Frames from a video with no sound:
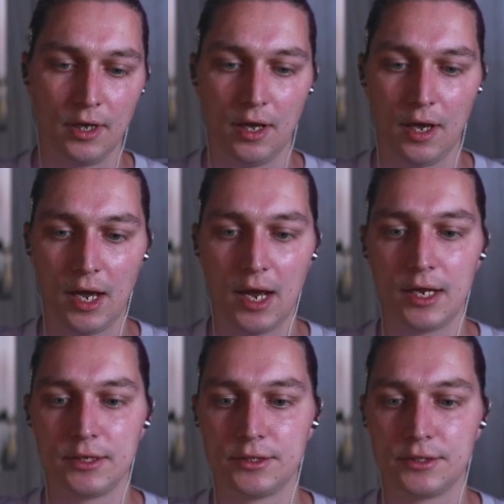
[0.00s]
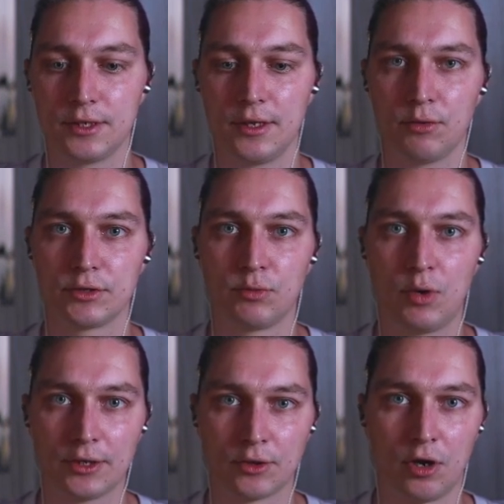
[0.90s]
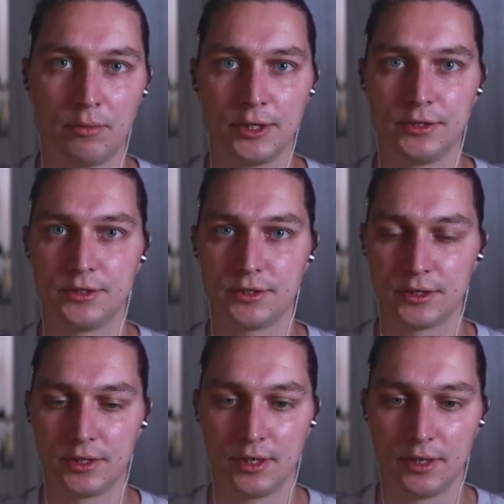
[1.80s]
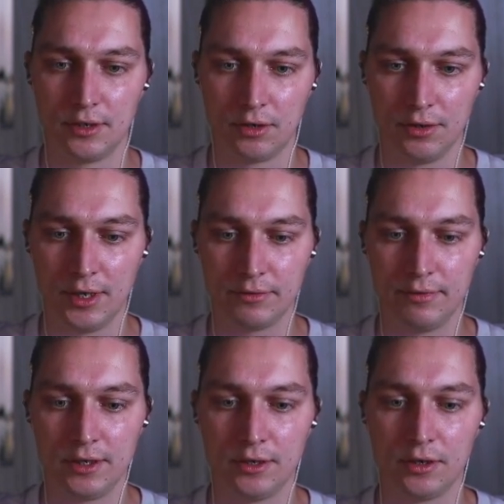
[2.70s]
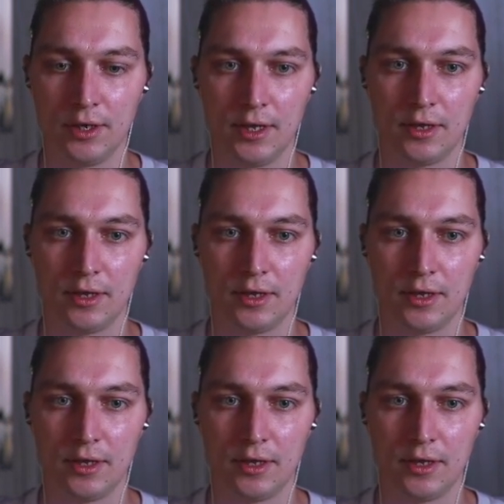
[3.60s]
And there was one comment on that video